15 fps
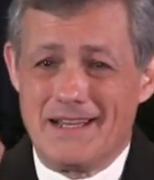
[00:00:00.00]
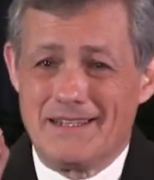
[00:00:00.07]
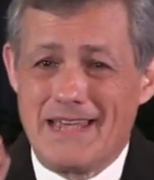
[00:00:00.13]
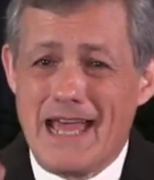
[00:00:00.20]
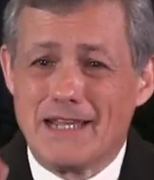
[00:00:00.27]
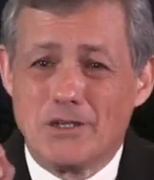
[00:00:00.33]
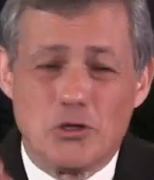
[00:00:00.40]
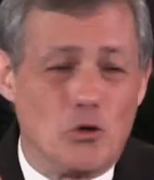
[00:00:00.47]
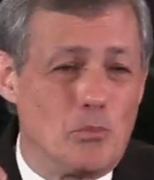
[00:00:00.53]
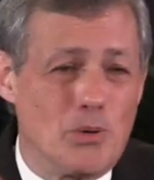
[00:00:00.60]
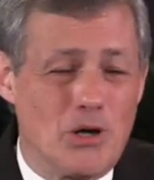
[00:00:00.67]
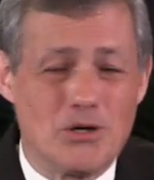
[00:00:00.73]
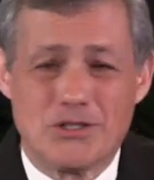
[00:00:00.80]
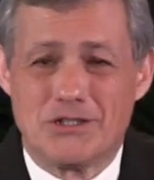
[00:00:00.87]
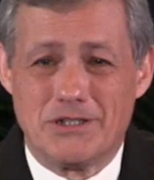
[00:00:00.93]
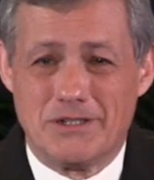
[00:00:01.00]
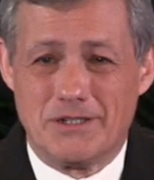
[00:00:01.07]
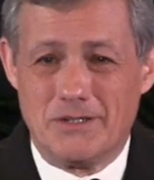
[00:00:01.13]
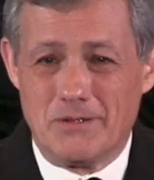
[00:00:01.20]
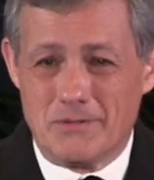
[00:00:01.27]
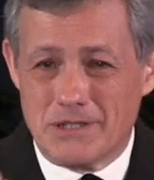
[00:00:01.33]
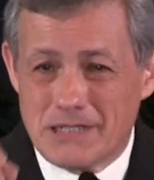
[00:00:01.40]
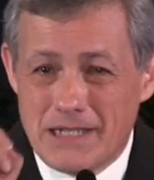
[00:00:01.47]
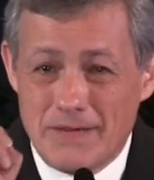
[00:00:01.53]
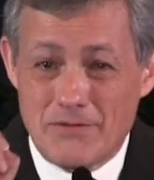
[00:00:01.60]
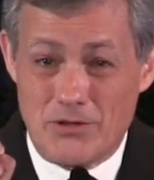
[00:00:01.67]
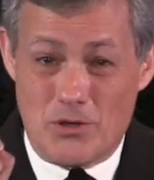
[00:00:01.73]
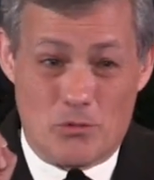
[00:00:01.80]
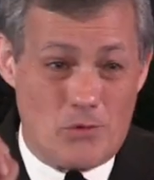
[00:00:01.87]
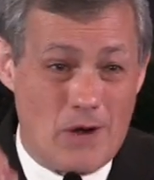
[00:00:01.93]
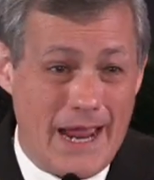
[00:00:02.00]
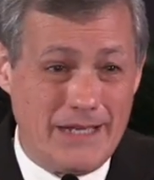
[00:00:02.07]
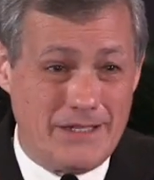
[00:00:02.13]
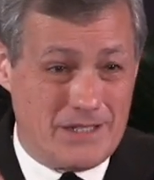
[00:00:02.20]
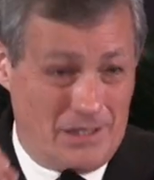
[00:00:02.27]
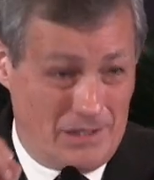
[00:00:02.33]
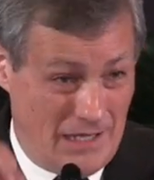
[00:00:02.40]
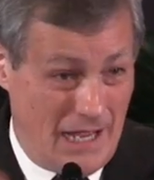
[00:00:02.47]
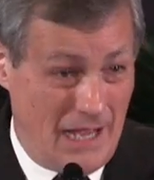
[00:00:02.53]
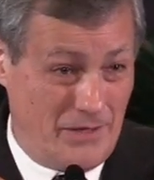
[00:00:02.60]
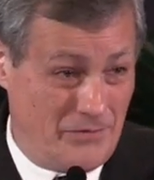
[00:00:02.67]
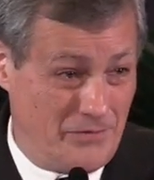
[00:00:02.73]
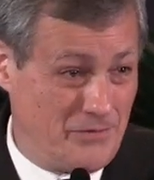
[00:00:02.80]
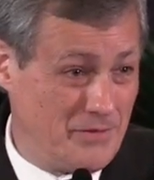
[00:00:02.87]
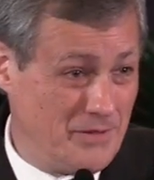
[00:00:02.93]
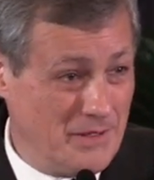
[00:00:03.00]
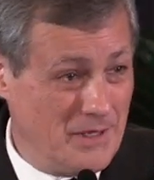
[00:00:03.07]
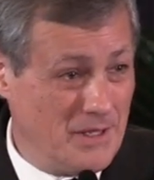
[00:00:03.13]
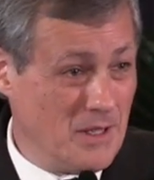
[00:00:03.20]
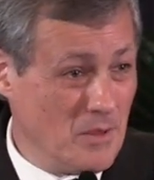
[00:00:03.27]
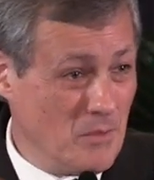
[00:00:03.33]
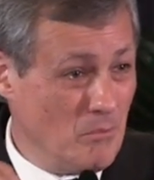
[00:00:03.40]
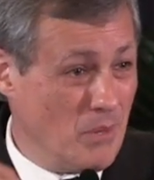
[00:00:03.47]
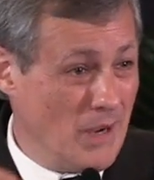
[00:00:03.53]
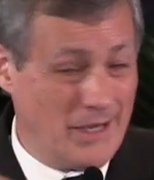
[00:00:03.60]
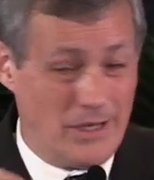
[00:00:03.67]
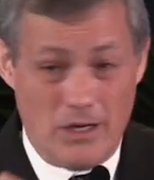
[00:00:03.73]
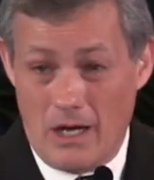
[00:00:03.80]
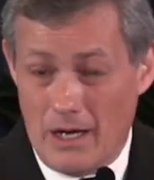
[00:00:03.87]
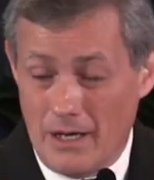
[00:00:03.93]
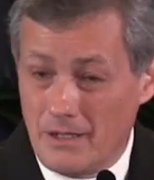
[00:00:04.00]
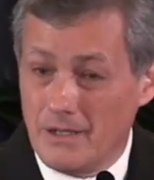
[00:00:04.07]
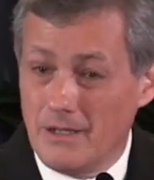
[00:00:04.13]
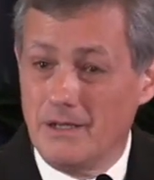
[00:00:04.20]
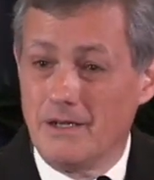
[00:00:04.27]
That little person was given the right to life by God.